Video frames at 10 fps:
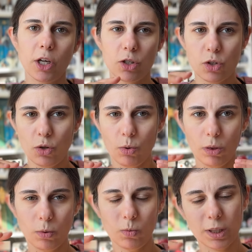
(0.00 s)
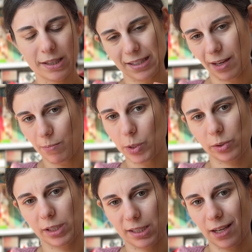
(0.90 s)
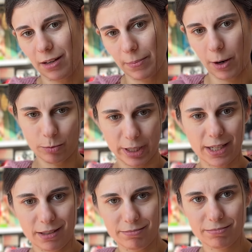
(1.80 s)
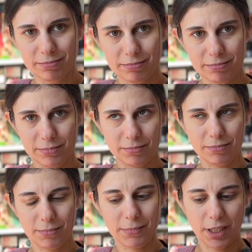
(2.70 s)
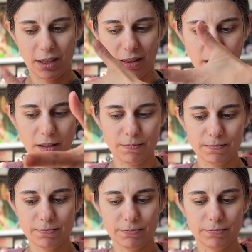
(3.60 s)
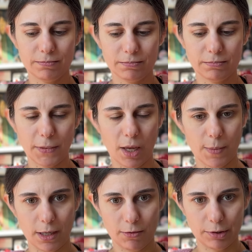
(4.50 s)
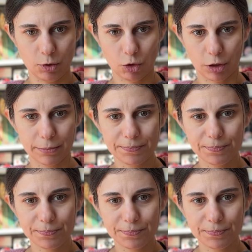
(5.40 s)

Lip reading: to the ones I'm most excited about reading in the imminent future.